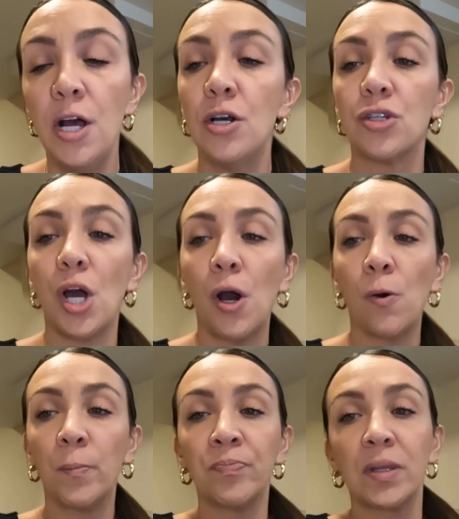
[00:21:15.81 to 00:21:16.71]

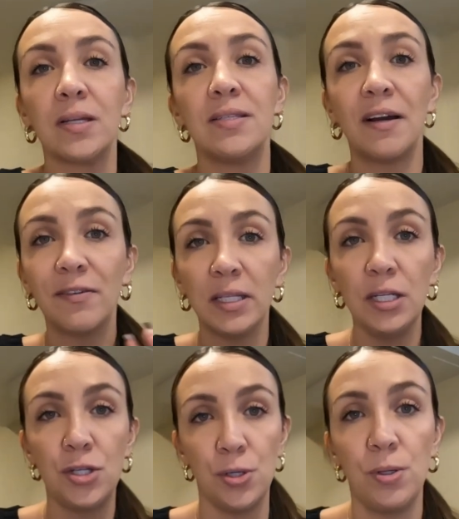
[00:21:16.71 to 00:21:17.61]
So definitely
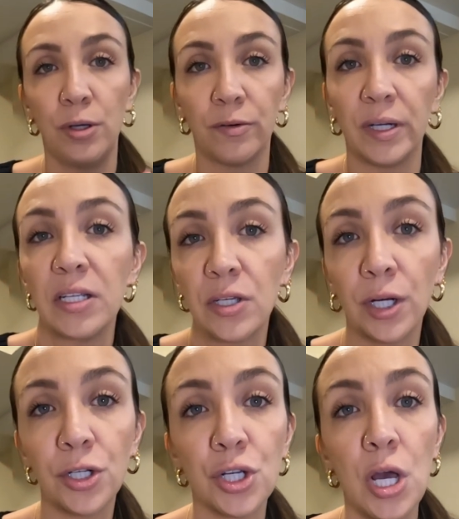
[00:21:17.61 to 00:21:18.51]
do your
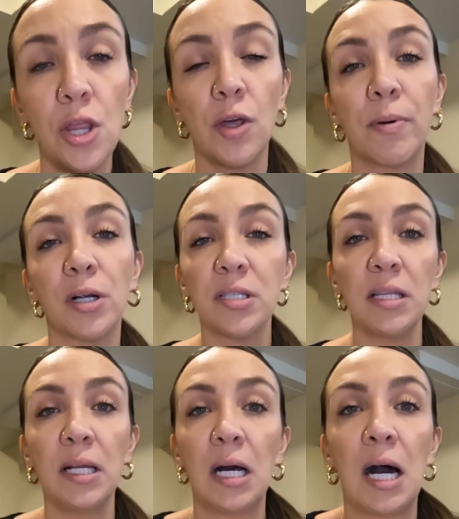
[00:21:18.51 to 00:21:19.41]
research. The person
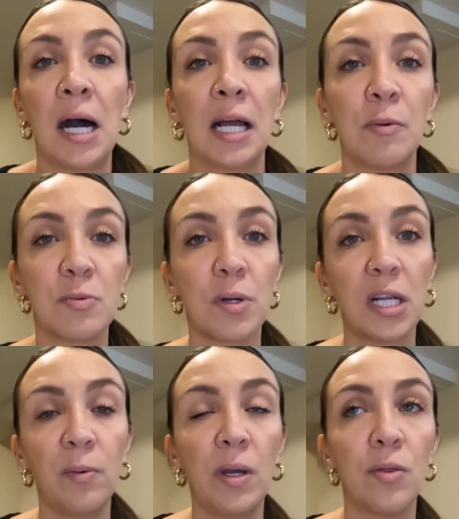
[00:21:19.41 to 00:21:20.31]
that I was
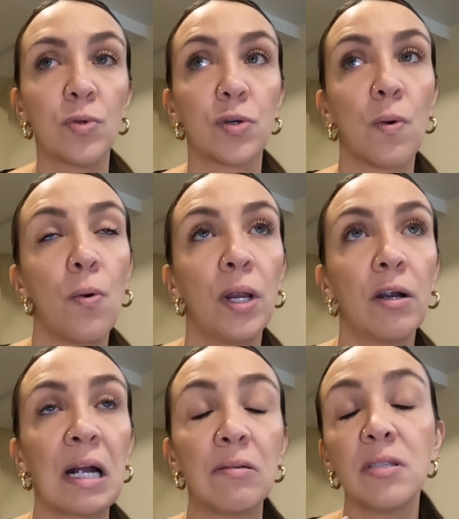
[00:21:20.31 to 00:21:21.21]
working with was quoting
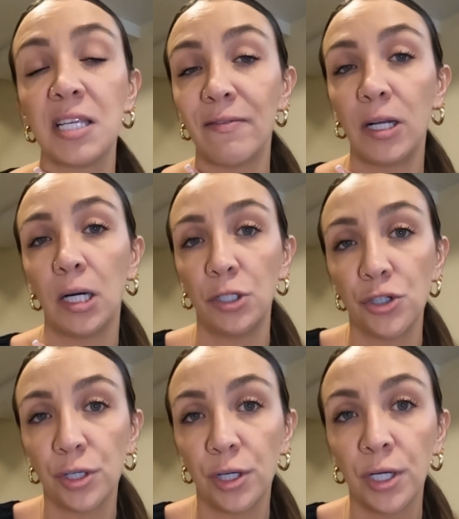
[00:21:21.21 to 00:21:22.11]
around
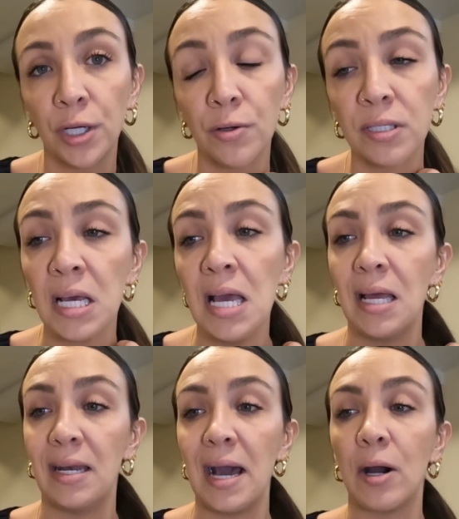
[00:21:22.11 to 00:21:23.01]
700 euros.
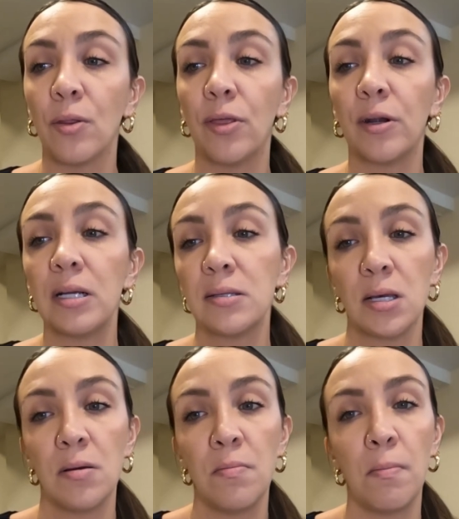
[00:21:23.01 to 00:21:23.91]
Now, there is
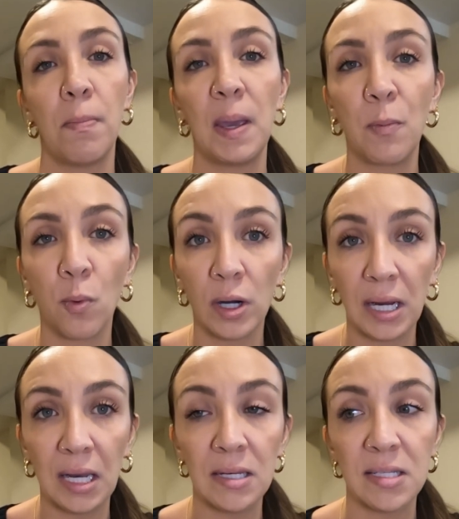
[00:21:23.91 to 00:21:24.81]
some paperwork
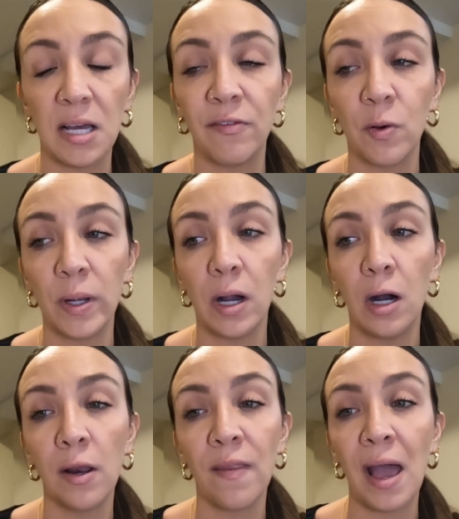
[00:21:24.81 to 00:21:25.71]
and stuff going
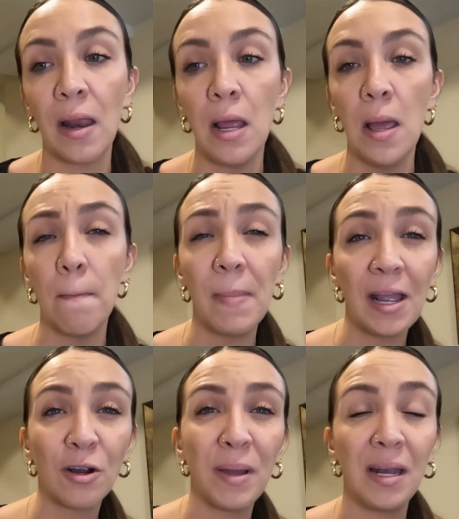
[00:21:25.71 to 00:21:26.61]
on that may
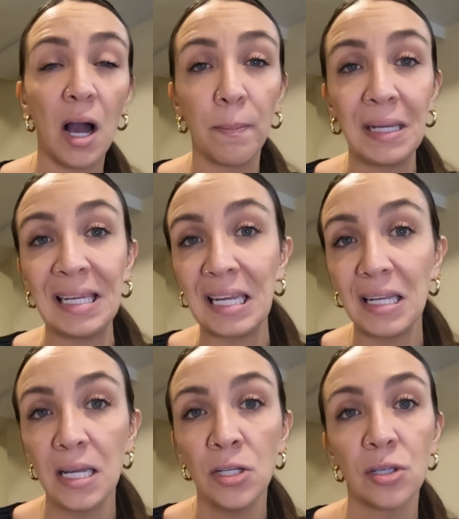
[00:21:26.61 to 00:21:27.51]
or may not be
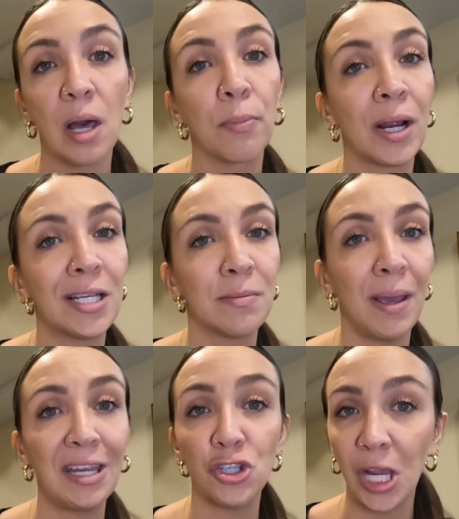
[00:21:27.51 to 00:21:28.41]
needed, so that price
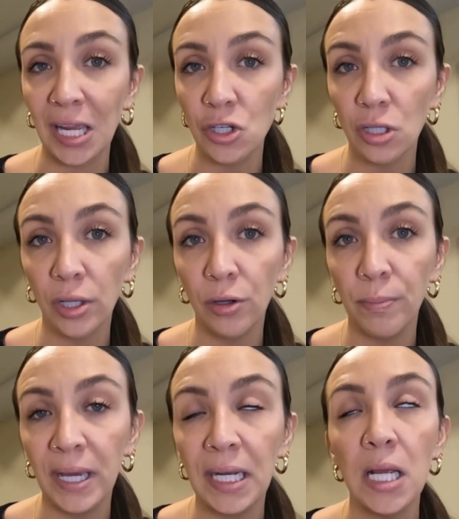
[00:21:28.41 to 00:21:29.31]
may change a little
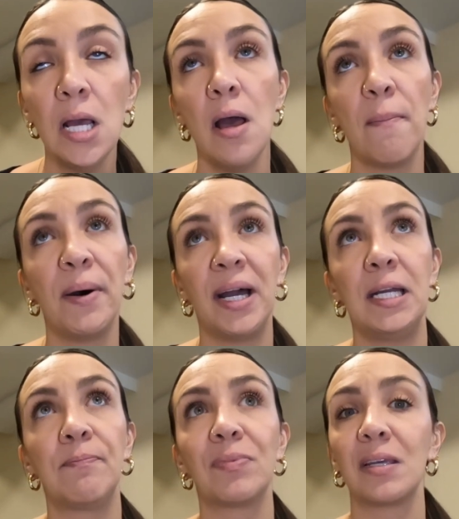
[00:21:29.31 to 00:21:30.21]
bit, but
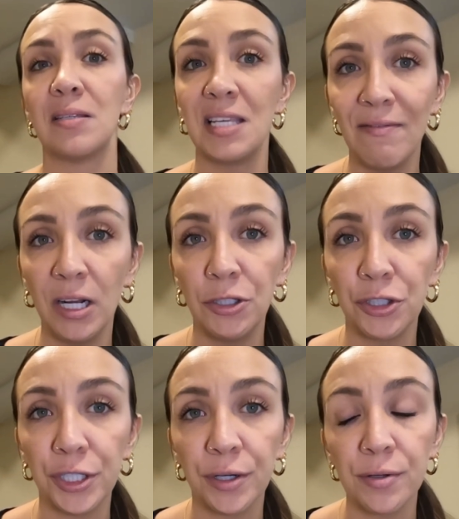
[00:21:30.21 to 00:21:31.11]
700
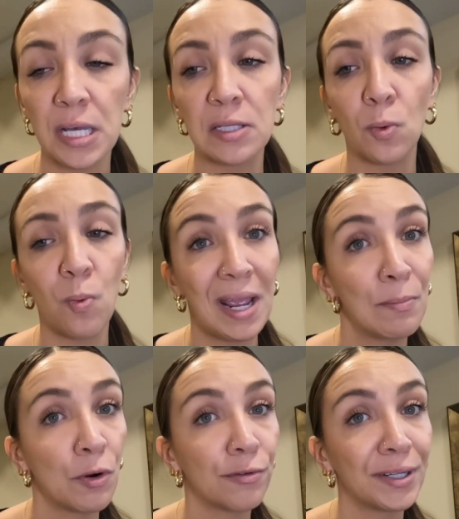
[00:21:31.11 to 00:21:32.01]
euros is way
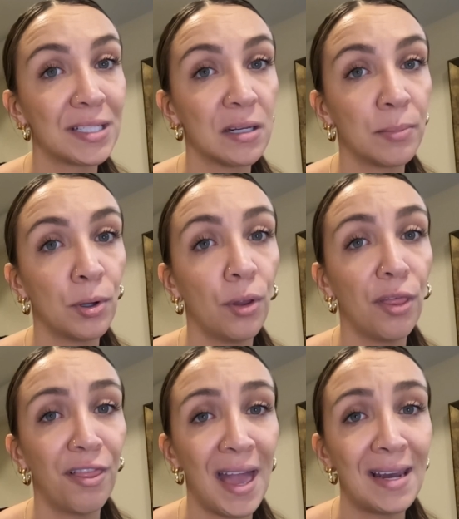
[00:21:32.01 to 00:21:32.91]
more reasonable
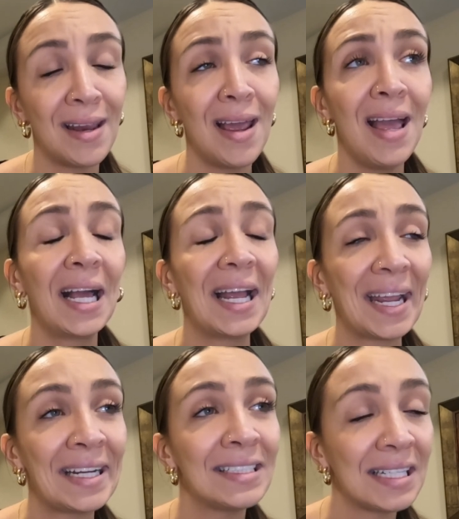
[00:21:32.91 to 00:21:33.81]
than
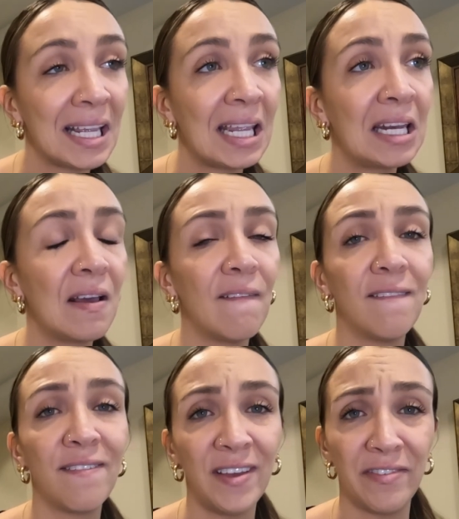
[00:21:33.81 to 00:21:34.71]

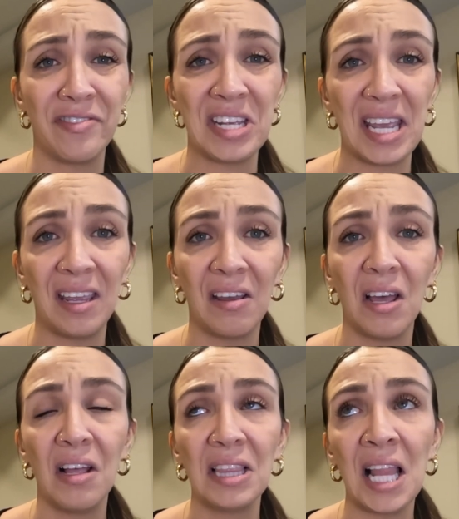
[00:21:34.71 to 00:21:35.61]
1850.
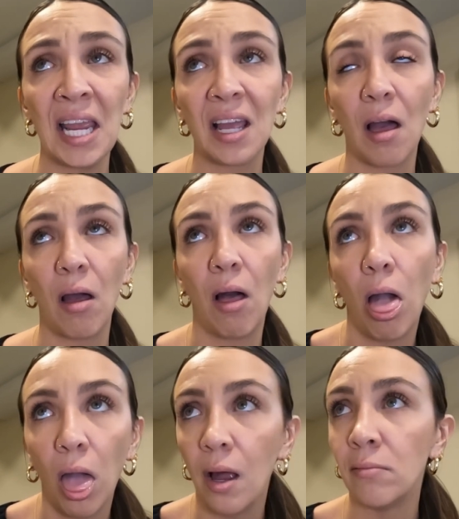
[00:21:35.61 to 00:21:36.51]
Like,
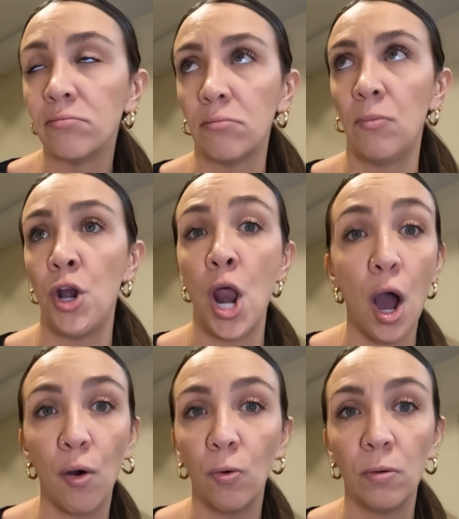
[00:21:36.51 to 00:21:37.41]

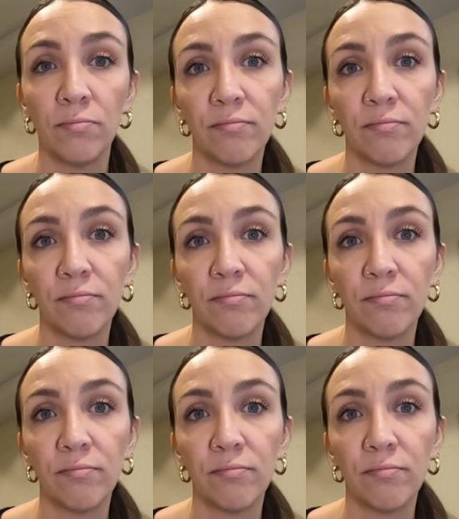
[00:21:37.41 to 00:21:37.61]
no.